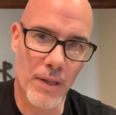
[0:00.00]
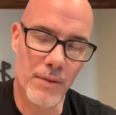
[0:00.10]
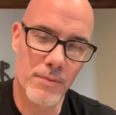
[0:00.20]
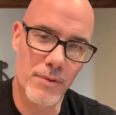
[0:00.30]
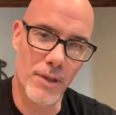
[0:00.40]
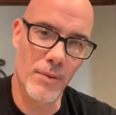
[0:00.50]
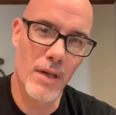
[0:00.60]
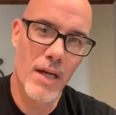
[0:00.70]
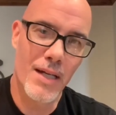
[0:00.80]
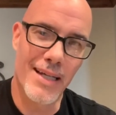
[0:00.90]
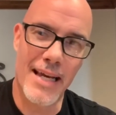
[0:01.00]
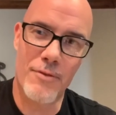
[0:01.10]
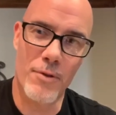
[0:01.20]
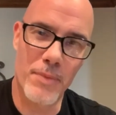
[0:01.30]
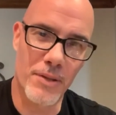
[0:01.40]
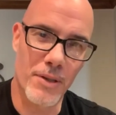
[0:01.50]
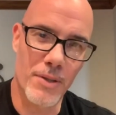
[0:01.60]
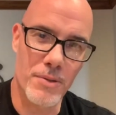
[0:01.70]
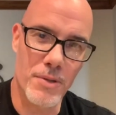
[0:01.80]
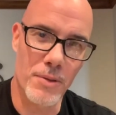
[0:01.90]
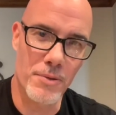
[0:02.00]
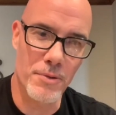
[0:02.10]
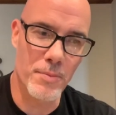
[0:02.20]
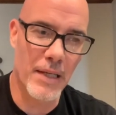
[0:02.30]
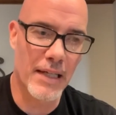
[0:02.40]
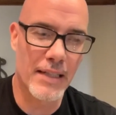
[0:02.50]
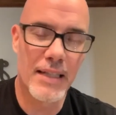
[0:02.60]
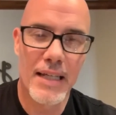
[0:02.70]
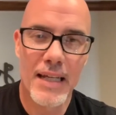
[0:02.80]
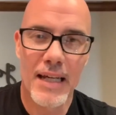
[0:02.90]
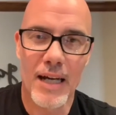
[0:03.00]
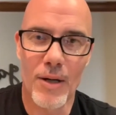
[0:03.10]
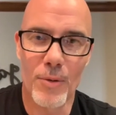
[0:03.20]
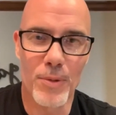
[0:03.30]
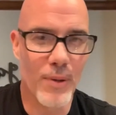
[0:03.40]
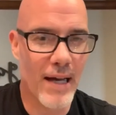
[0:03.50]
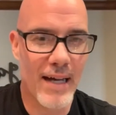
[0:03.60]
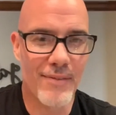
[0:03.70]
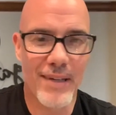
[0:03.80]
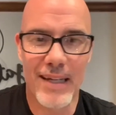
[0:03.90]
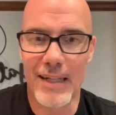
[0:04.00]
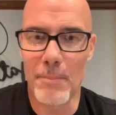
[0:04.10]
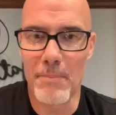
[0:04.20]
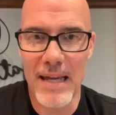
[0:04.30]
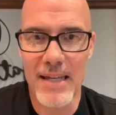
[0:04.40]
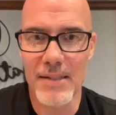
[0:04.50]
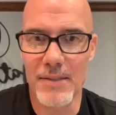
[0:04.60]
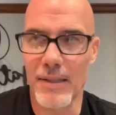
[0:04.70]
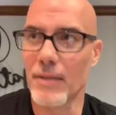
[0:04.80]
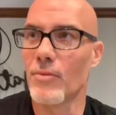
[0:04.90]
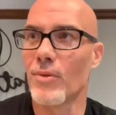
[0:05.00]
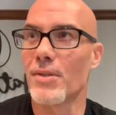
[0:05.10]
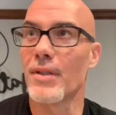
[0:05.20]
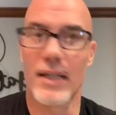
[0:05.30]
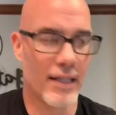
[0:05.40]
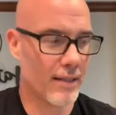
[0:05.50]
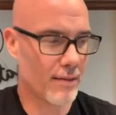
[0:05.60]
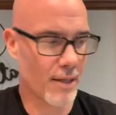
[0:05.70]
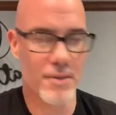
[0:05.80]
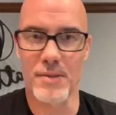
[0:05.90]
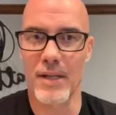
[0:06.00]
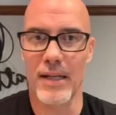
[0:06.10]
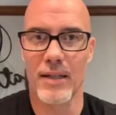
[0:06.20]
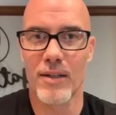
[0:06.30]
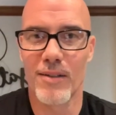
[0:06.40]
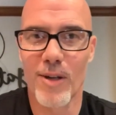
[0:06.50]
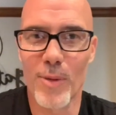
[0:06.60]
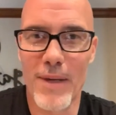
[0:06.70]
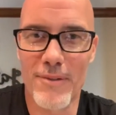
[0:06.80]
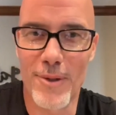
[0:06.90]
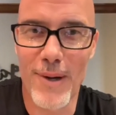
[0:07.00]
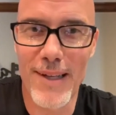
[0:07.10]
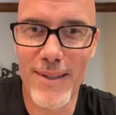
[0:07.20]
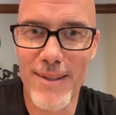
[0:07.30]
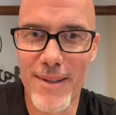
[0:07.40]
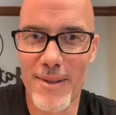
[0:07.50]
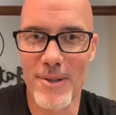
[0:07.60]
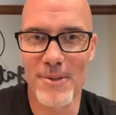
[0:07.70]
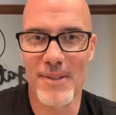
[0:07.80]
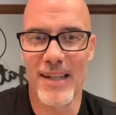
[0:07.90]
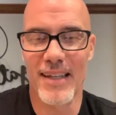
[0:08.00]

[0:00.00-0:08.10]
So connect with me on all the socials, man. I hope you have an amazing, what's the day? Thursday. Hope you have a great Thursday.